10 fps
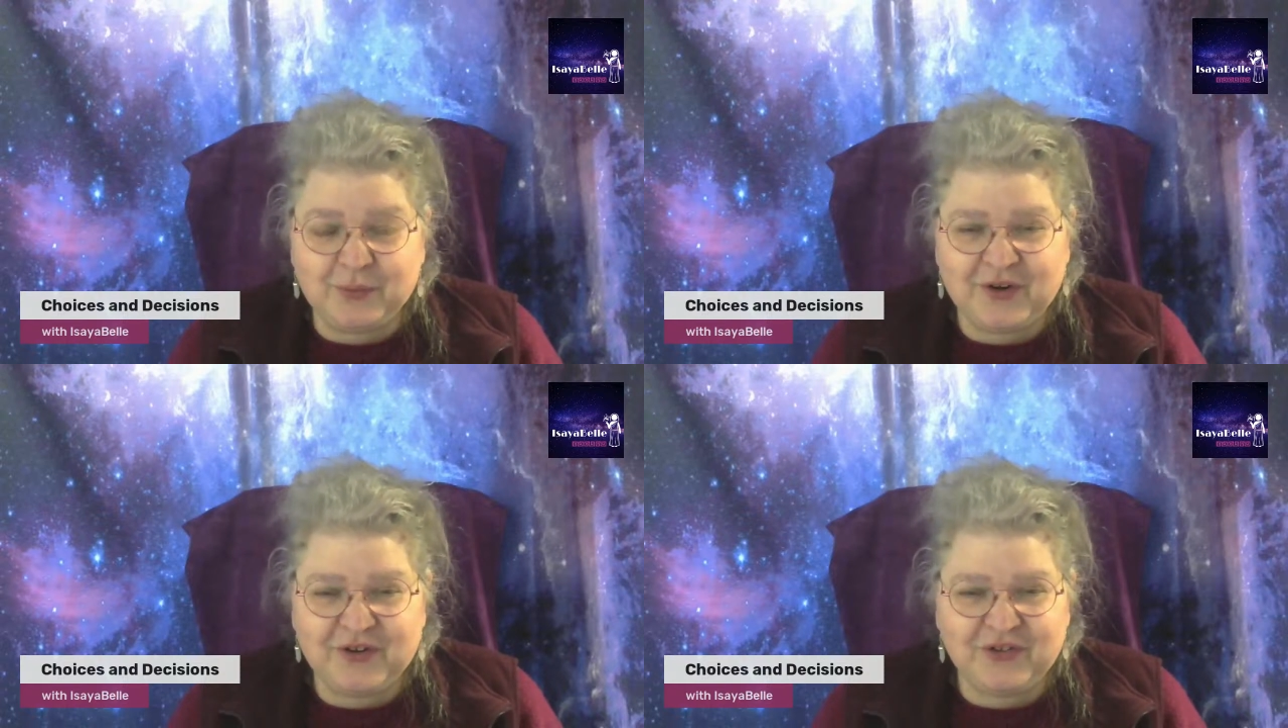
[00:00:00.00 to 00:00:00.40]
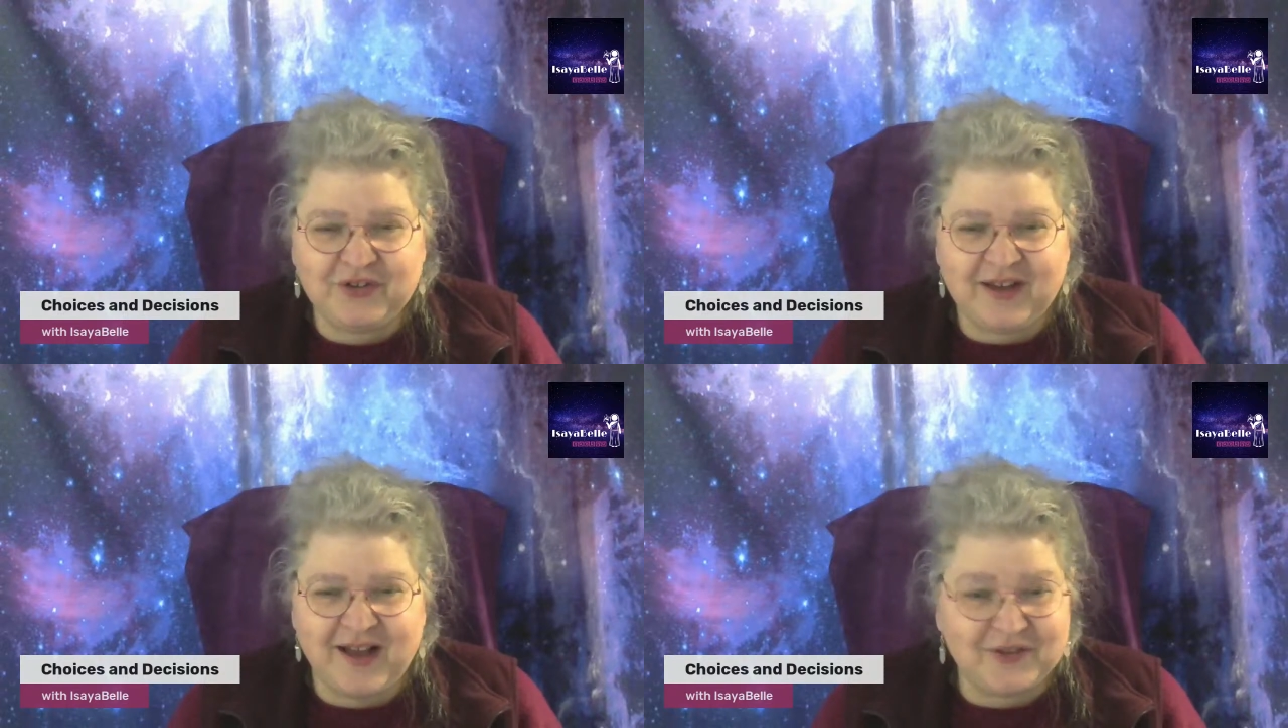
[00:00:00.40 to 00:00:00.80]
where
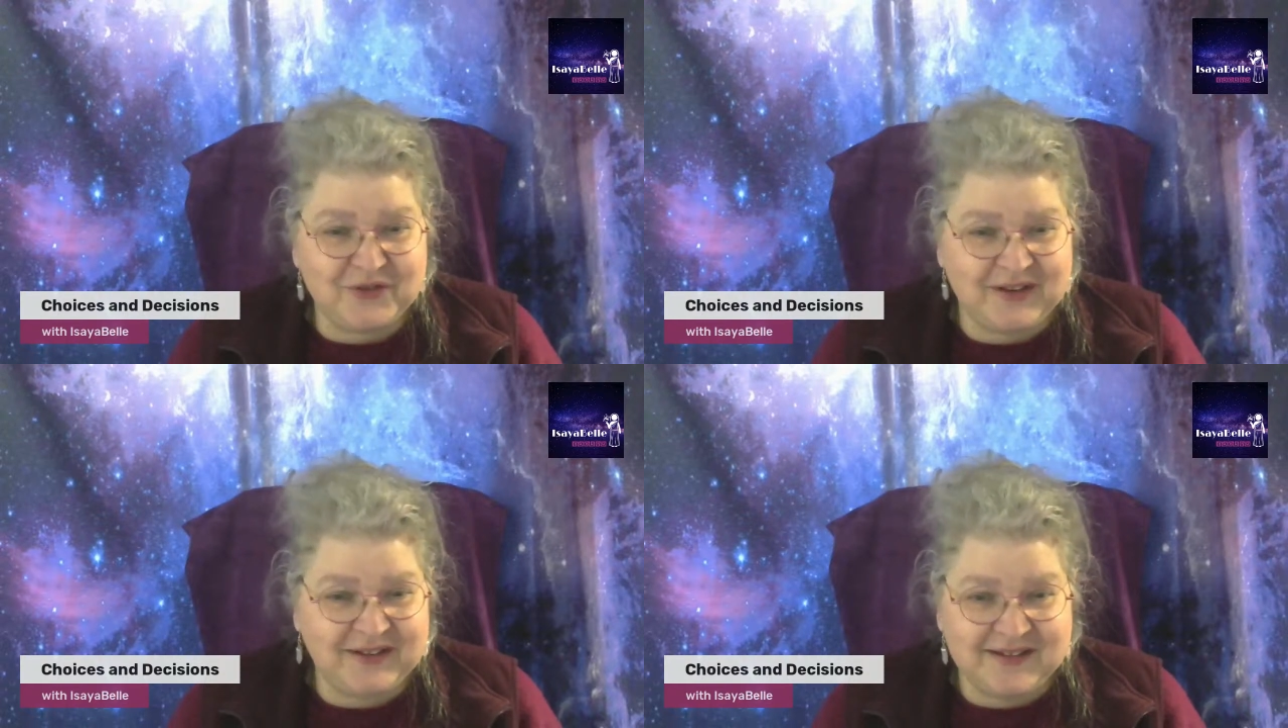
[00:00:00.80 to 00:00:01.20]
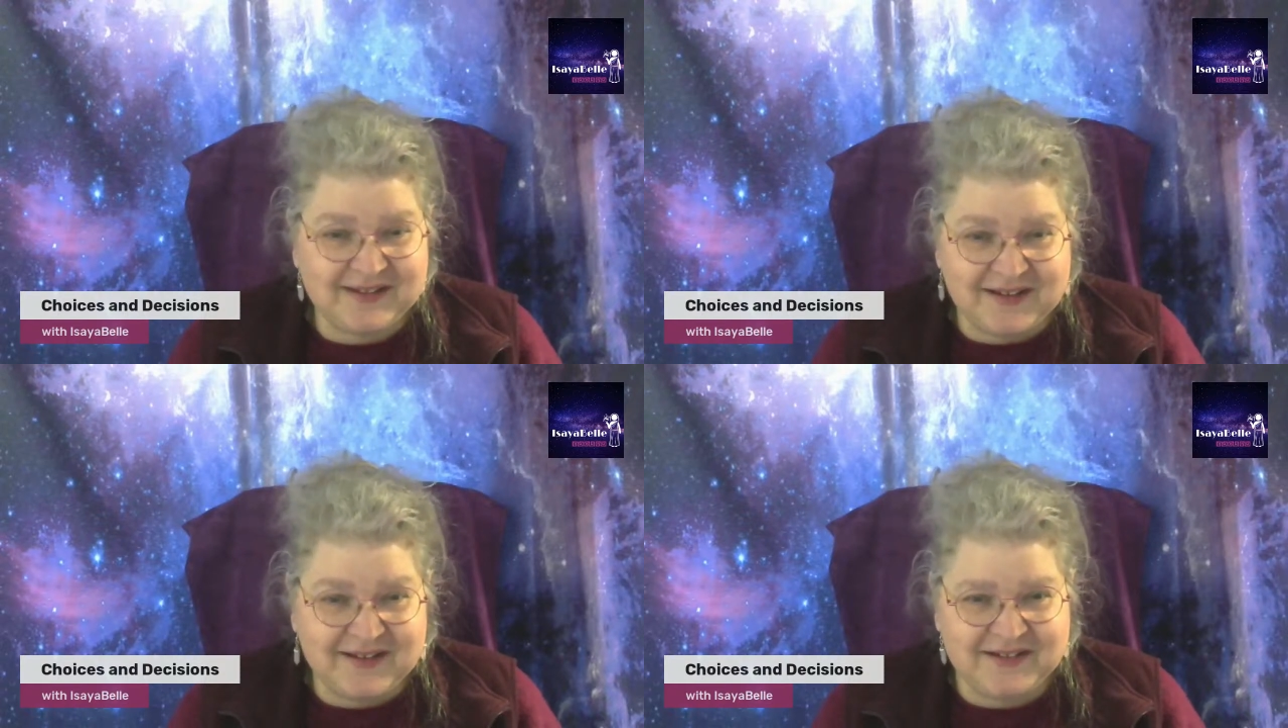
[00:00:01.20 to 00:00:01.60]
she actually
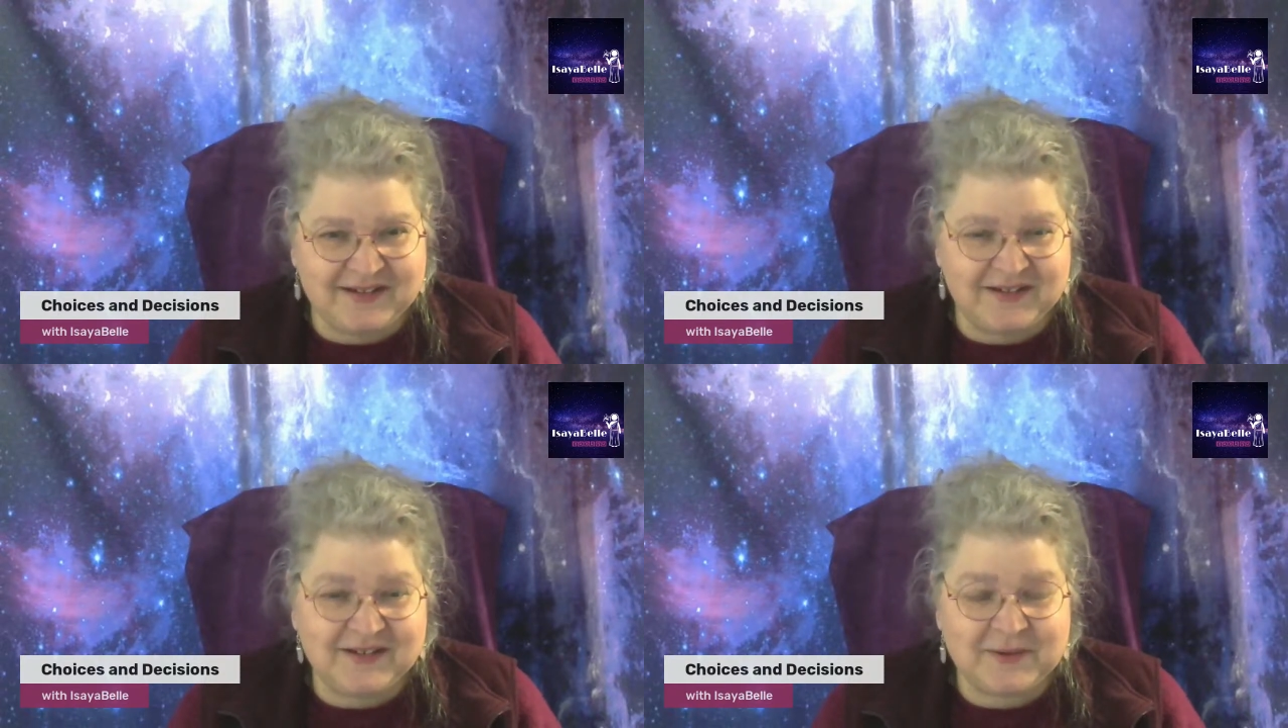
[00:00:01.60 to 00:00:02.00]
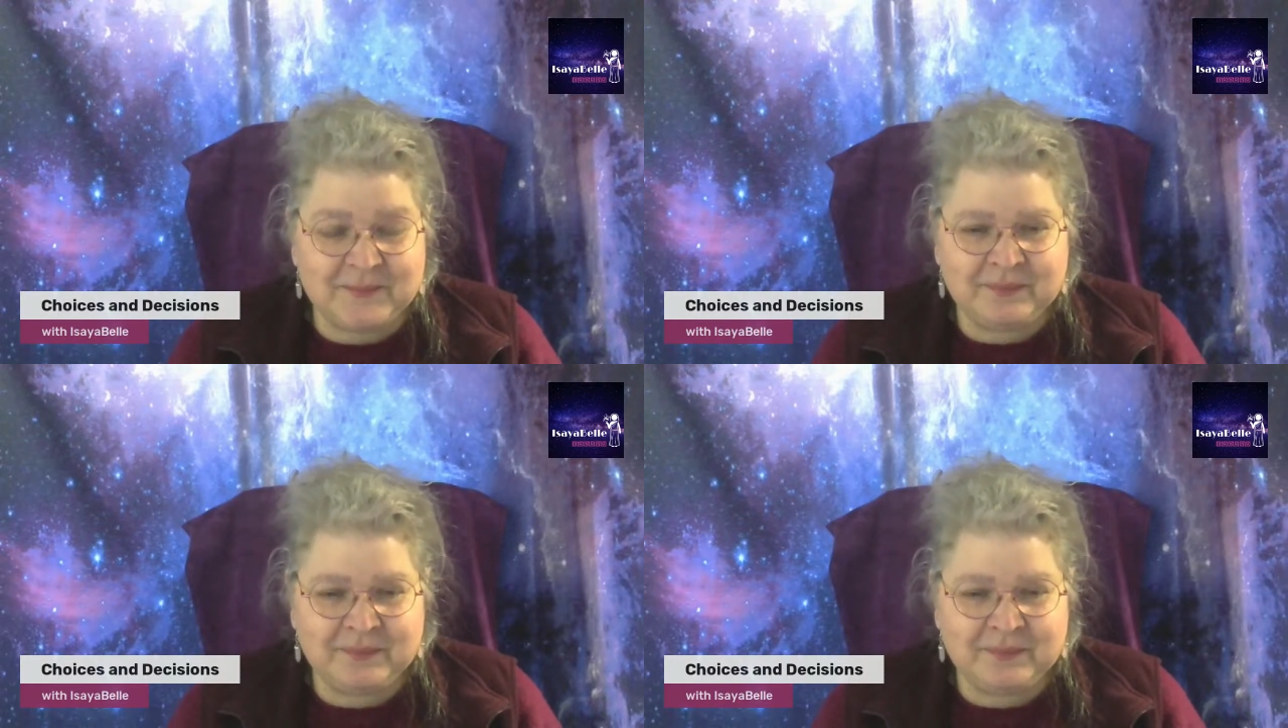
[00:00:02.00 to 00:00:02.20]
decided,